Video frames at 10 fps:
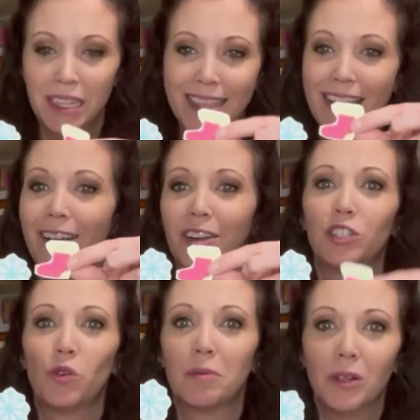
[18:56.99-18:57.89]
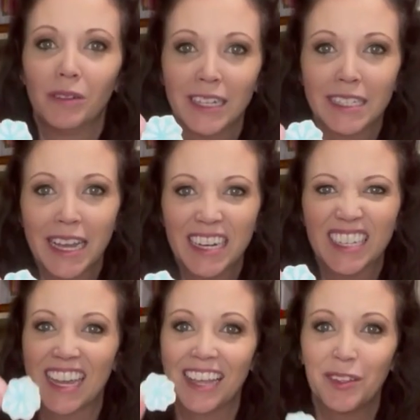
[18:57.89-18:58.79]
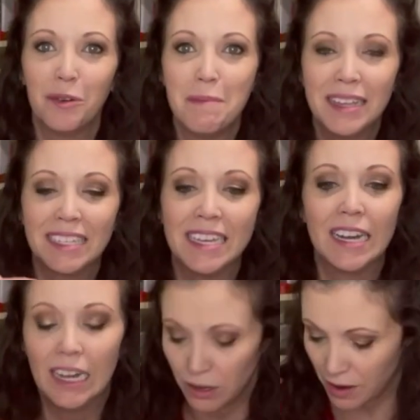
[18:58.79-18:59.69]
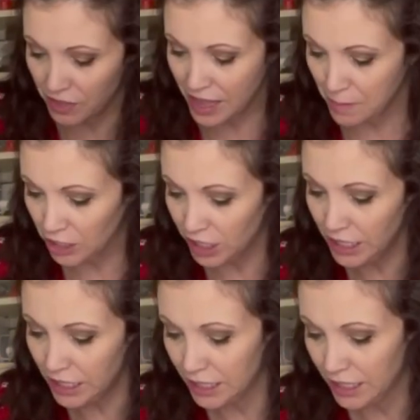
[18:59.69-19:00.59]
They are adorable. I just kind of did like a little messy cut around the images.